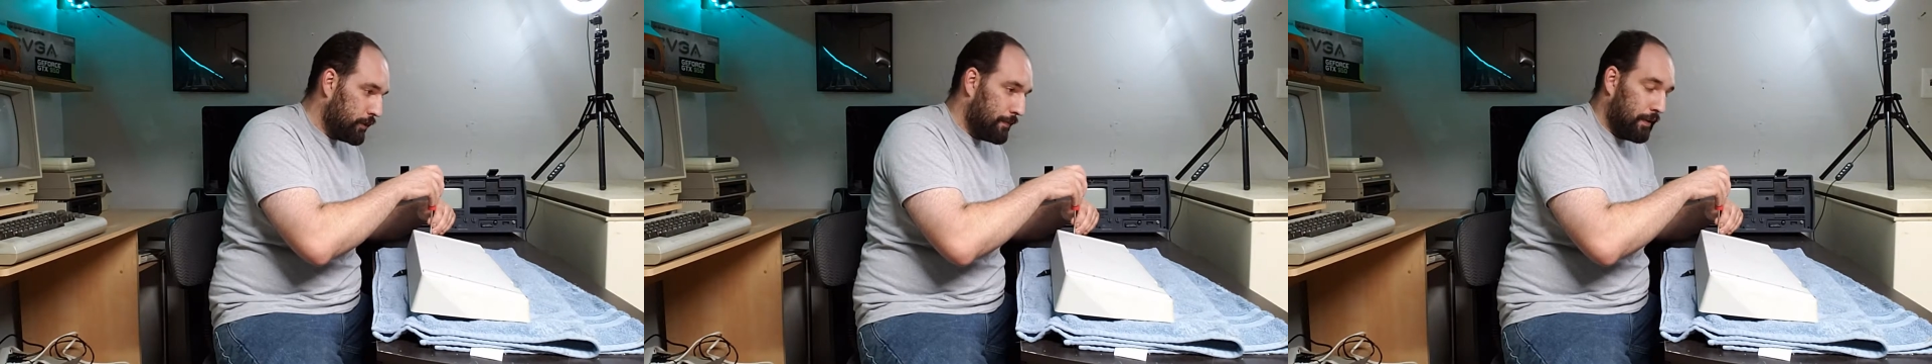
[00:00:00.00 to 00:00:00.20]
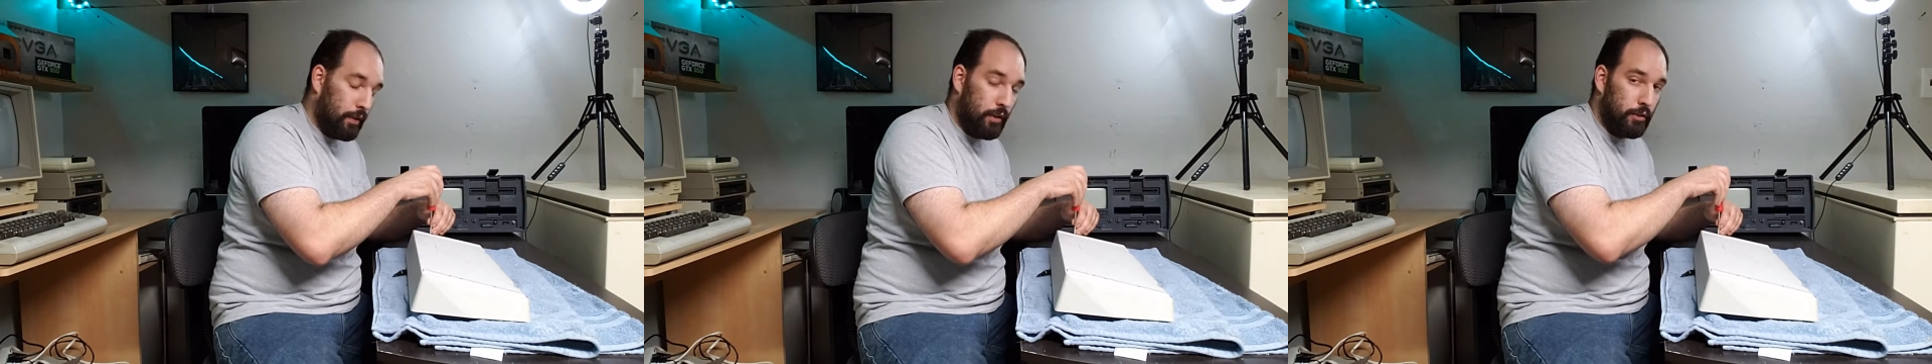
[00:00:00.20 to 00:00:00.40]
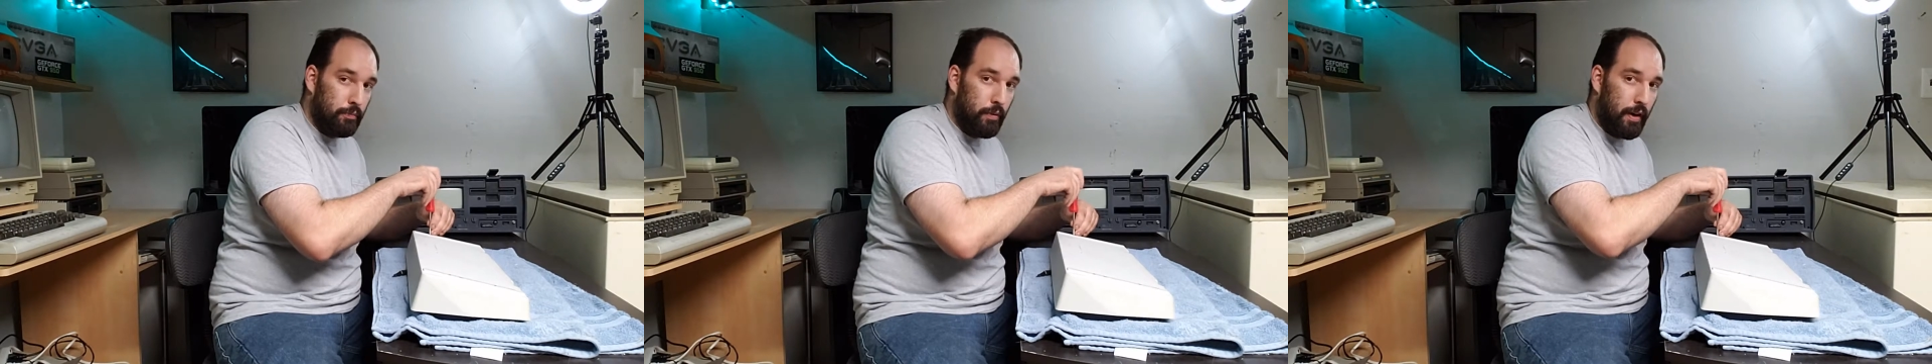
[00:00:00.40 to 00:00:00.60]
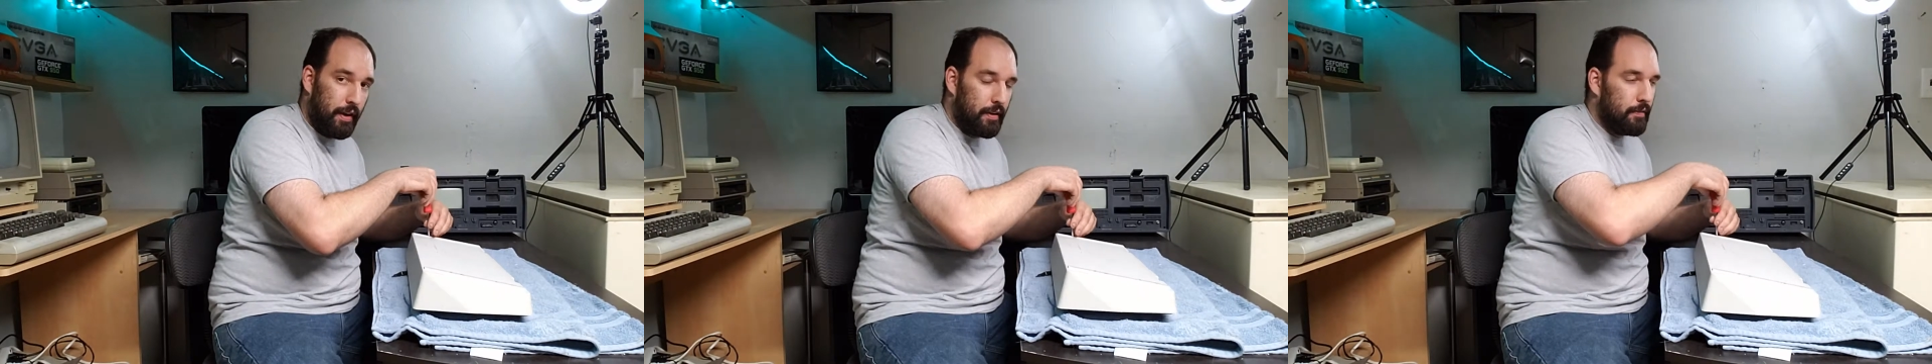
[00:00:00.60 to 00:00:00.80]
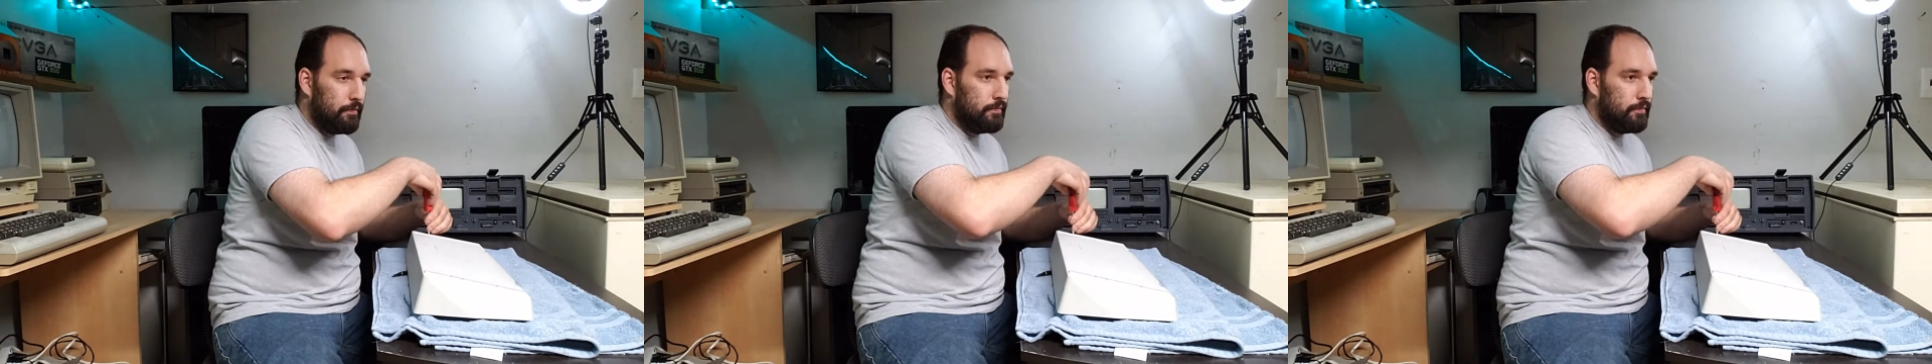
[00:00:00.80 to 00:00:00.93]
on my lunch break,